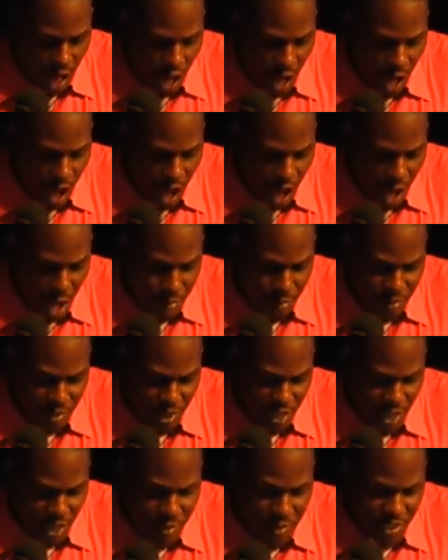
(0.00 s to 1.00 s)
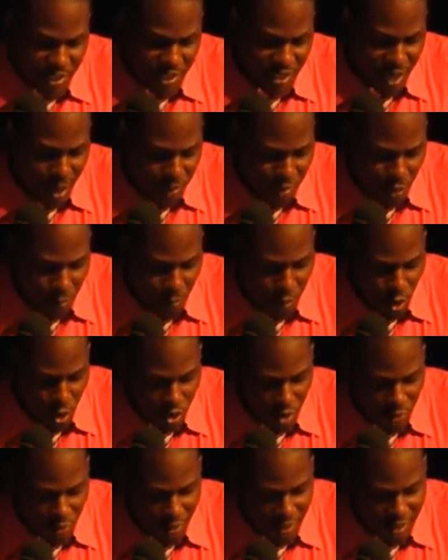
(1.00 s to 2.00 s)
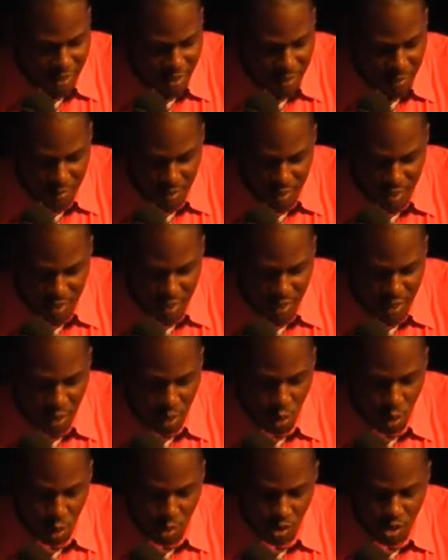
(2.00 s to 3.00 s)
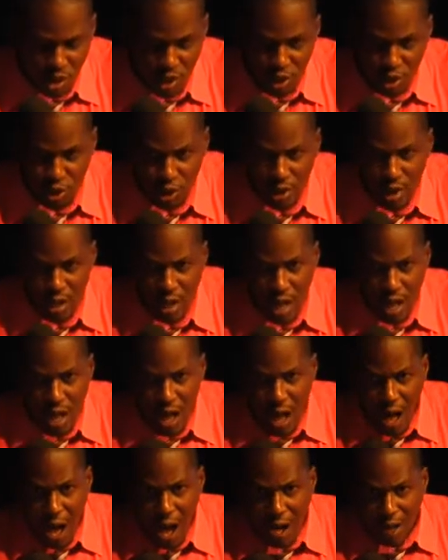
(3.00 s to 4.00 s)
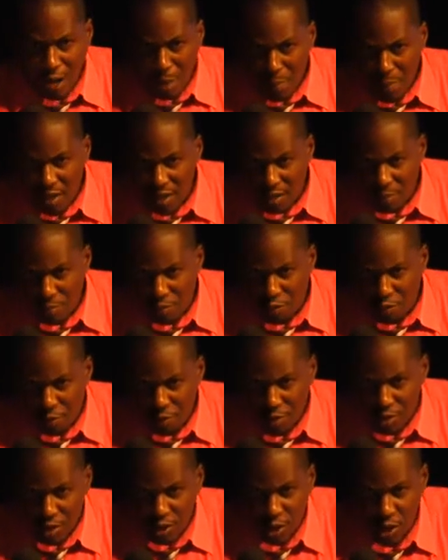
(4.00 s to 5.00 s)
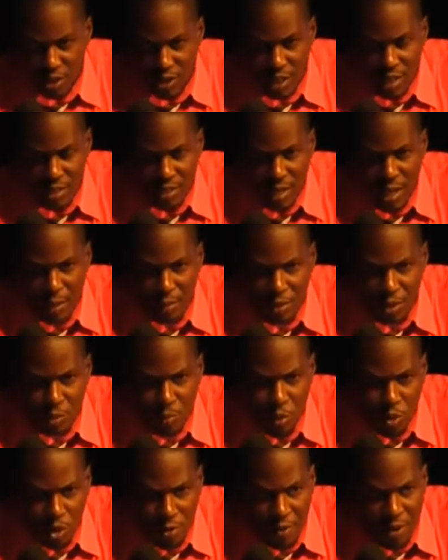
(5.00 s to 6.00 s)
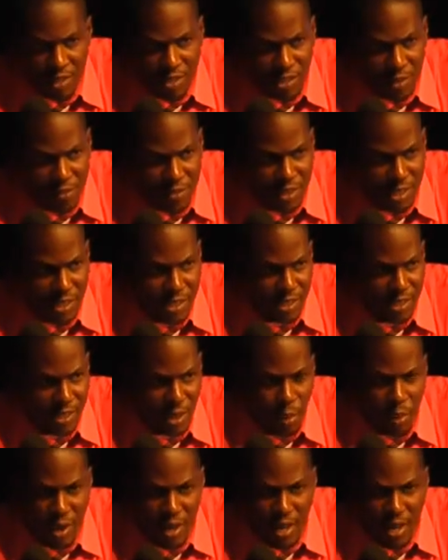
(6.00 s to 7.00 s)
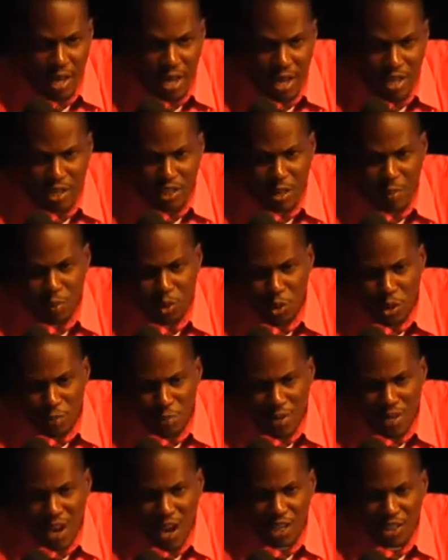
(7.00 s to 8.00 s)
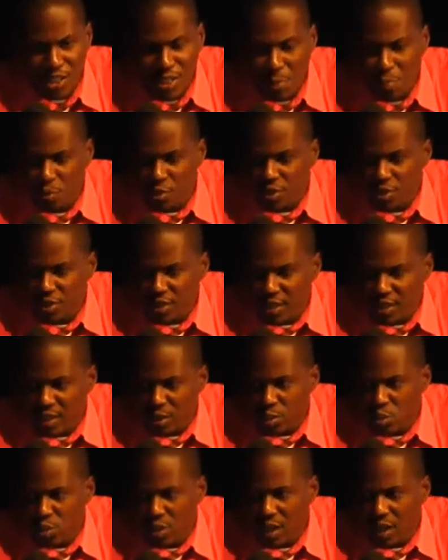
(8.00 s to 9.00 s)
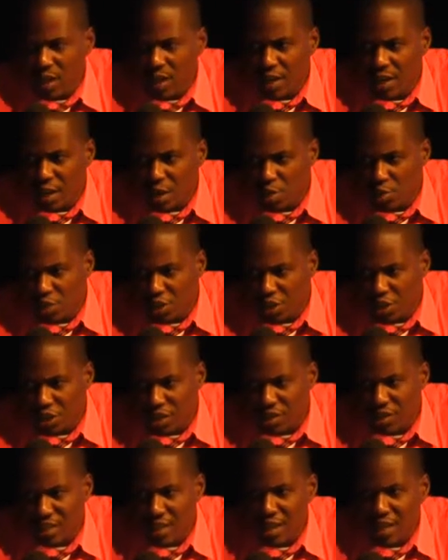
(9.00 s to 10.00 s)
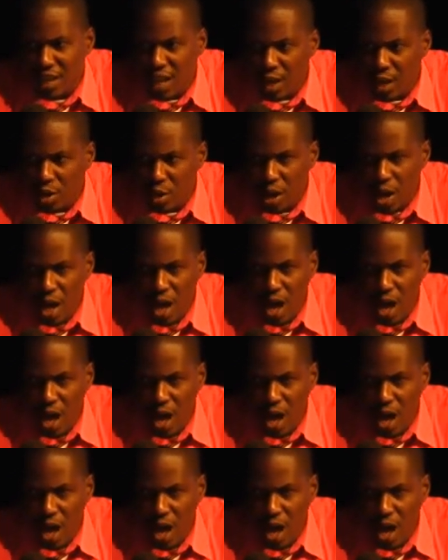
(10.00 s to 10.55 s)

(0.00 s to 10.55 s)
There could be some support of health services in the host country, and I'm making reference to the support of health services where some students might actually proceed to do their clinical rotations in a